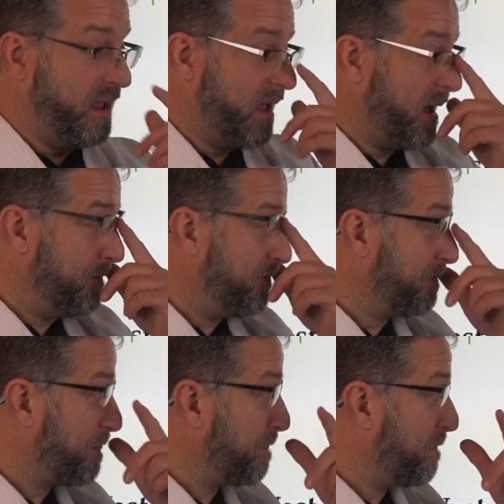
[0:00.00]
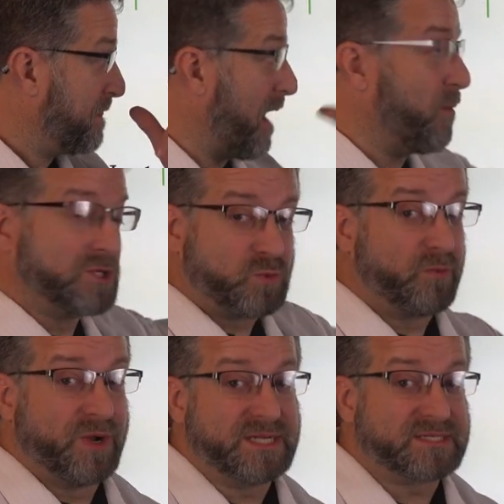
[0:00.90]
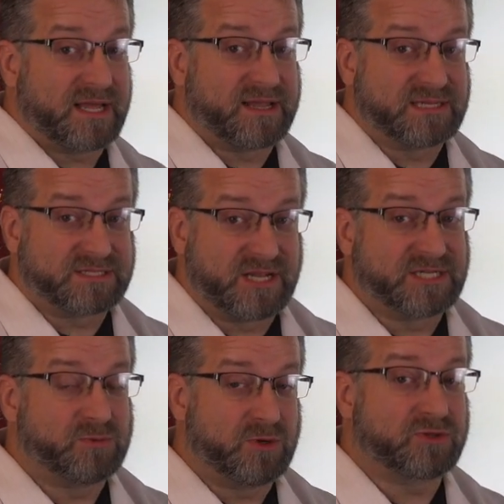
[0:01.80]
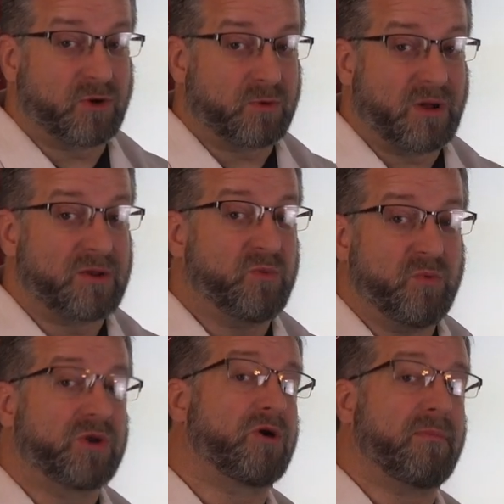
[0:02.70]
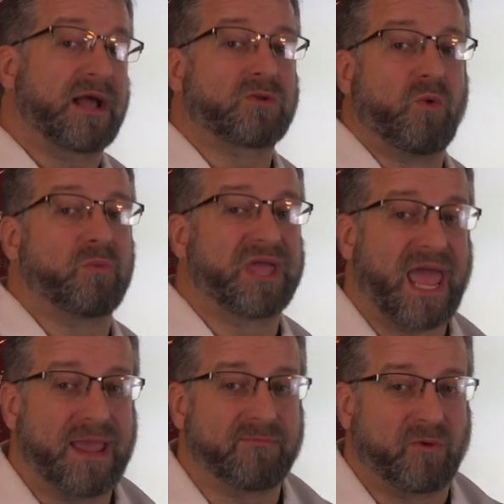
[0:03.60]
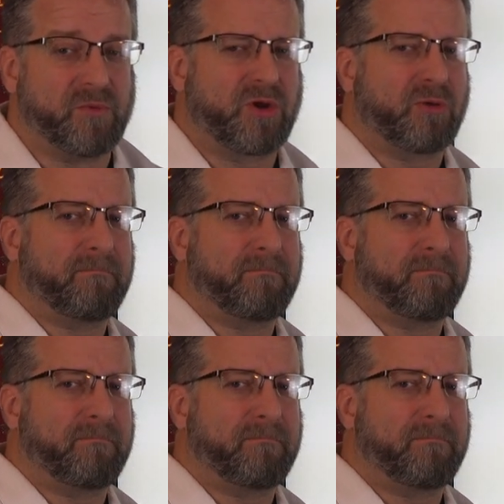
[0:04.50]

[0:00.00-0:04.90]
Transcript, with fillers: and. Um, now, once we reach that destination, we're going to turn around and we want to go back to where we came from. We're going